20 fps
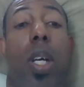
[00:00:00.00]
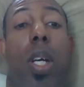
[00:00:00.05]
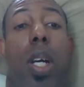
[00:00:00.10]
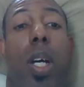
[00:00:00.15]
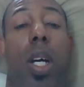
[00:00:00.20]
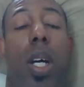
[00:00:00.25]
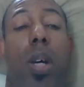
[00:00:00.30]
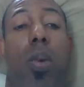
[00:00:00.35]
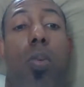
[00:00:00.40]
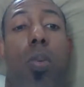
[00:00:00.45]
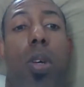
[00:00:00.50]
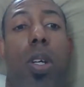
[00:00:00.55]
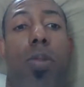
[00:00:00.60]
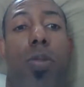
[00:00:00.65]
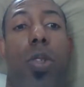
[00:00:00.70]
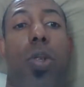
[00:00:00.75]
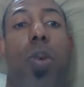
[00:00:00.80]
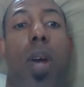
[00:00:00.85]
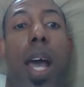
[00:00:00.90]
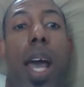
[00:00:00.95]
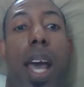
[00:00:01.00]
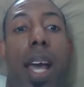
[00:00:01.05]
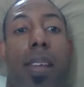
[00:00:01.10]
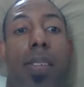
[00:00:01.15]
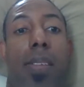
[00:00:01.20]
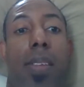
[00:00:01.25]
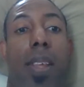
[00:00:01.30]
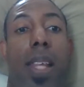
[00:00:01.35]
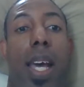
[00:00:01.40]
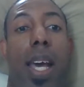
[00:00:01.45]
One of you
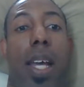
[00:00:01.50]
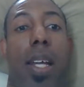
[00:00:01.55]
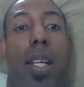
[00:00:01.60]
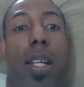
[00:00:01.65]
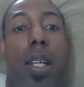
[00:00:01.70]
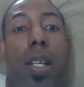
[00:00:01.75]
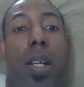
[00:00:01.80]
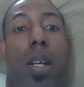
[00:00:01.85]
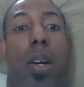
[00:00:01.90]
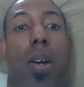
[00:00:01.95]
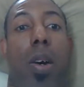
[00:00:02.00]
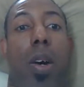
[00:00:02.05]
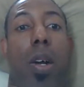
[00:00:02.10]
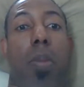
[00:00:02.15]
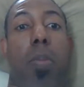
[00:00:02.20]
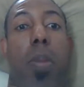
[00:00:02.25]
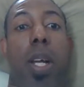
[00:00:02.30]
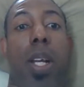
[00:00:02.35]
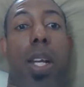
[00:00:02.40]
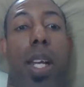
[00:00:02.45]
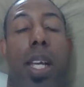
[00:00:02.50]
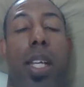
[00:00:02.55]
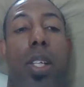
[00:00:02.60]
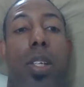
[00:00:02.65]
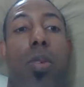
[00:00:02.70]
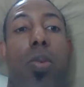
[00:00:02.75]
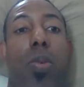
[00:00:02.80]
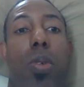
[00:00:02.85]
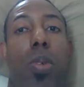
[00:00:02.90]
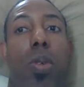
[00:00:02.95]
asked that on Monday.
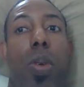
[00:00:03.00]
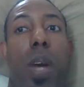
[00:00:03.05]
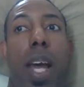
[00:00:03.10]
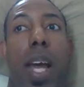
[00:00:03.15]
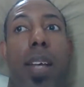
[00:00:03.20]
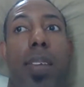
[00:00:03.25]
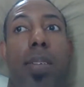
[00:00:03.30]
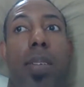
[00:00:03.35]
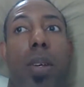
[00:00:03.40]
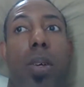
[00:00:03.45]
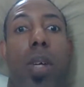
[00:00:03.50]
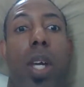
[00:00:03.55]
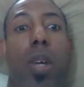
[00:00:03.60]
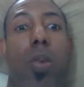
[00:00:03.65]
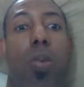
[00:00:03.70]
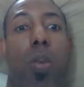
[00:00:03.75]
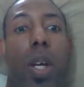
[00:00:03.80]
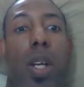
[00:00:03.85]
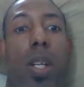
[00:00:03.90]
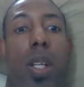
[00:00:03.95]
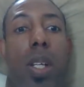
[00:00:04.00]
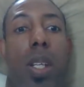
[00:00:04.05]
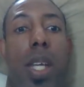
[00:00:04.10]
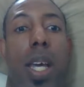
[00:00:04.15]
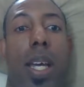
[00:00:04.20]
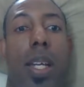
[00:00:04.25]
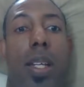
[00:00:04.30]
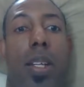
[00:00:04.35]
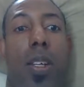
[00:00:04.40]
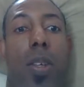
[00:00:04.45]
You asked, okay,
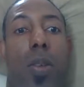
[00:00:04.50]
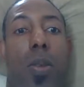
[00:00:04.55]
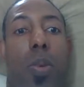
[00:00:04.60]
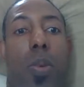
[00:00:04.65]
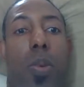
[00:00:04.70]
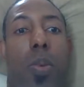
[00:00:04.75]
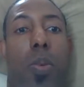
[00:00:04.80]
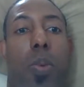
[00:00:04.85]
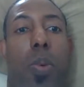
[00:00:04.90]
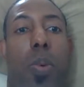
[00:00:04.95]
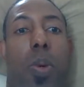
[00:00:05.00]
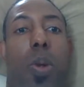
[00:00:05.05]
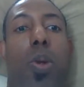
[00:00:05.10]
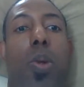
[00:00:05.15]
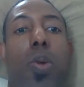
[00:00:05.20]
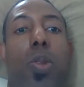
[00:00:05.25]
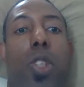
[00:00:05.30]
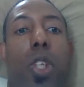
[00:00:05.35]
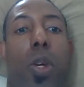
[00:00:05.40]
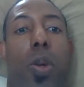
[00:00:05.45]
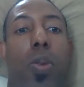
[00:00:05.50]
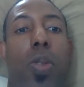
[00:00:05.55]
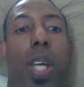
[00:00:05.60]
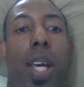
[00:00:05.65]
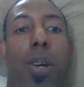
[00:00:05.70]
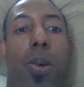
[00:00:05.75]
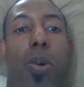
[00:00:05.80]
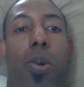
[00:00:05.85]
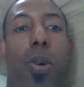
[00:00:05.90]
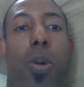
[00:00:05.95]
who told
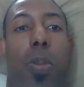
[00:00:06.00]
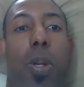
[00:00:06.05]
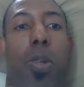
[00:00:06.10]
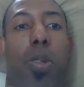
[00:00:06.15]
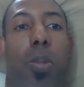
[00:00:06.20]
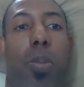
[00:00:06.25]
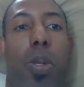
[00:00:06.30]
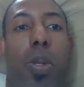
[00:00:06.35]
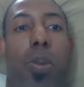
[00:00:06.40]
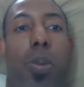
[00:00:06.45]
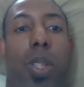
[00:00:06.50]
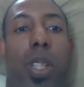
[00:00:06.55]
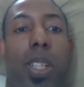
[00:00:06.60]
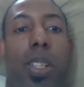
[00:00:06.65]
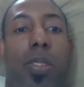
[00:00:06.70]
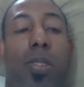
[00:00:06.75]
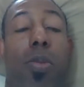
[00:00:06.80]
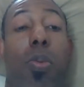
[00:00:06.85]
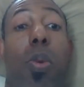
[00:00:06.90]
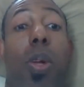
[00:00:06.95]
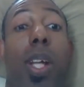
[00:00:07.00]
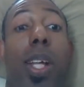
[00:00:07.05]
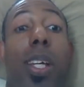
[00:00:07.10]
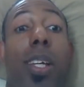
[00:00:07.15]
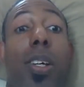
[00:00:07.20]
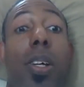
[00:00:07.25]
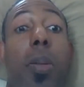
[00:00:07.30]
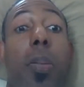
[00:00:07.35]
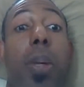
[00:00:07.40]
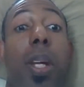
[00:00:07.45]
that hormone to be released? Well, it
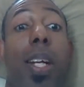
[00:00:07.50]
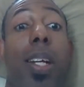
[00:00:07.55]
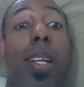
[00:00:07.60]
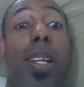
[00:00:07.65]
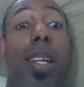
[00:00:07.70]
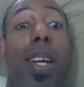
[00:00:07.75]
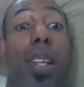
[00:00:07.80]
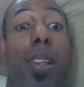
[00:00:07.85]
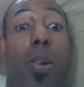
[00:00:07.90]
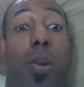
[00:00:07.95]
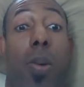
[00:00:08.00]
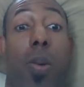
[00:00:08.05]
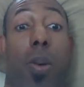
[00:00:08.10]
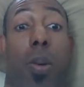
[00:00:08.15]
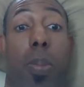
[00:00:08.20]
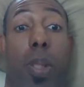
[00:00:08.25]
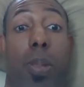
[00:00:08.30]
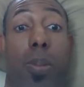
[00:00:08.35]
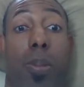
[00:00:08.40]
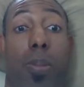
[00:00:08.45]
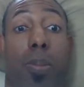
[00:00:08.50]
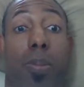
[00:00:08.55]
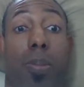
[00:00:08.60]
could have been another hormone